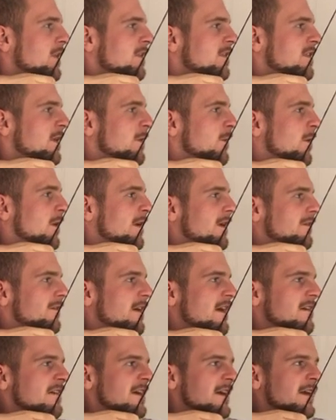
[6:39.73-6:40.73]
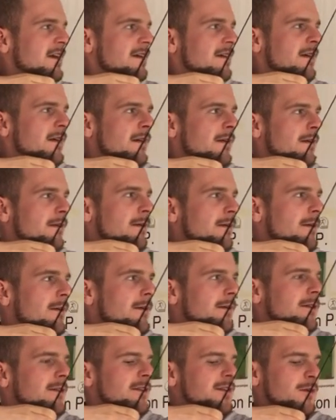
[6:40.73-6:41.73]
somewhere very
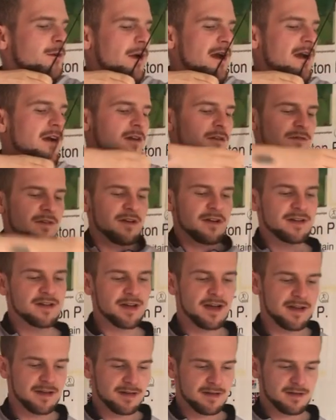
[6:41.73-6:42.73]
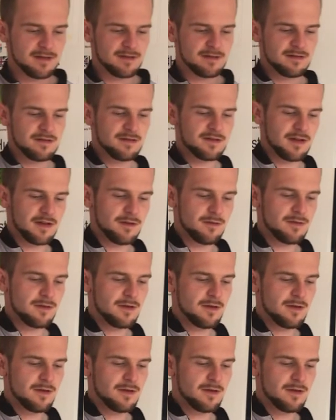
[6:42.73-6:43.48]
square and very tight. So,